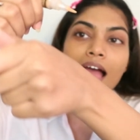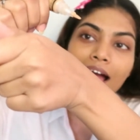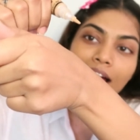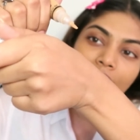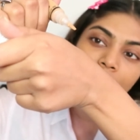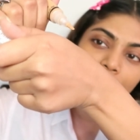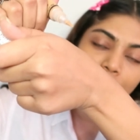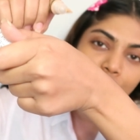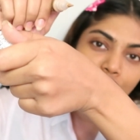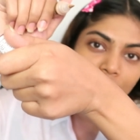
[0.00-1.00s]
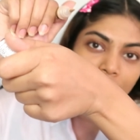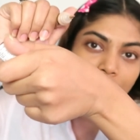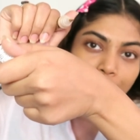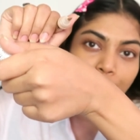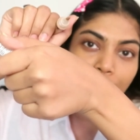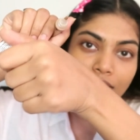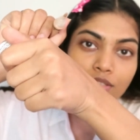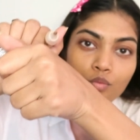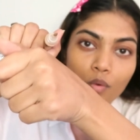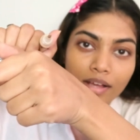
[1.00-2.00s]
and just
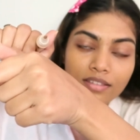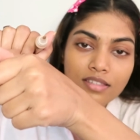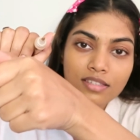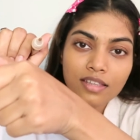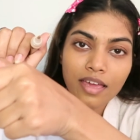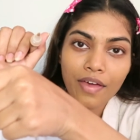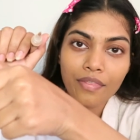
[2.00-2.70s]
press once,